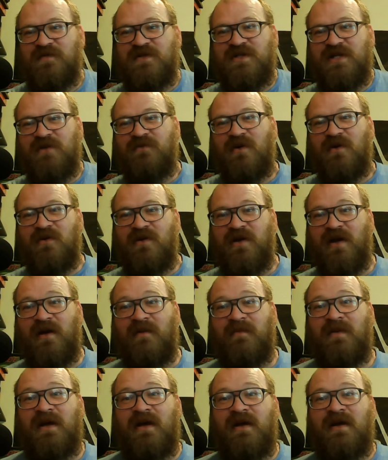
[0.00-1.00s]
She woke
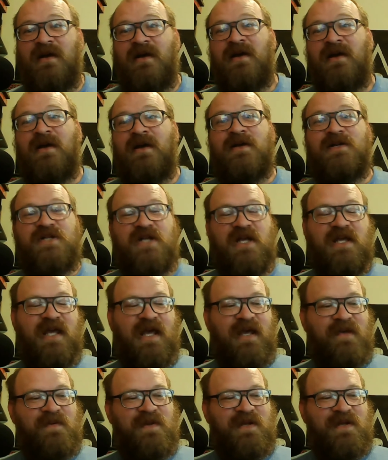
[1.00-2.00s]
up. She
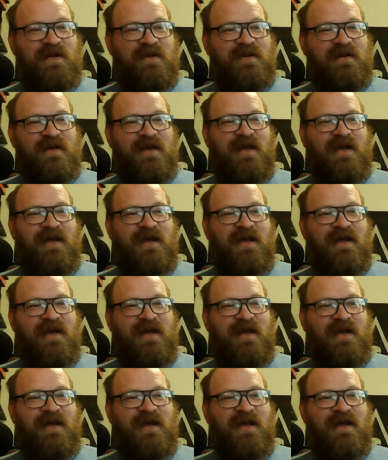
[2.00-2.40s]
came in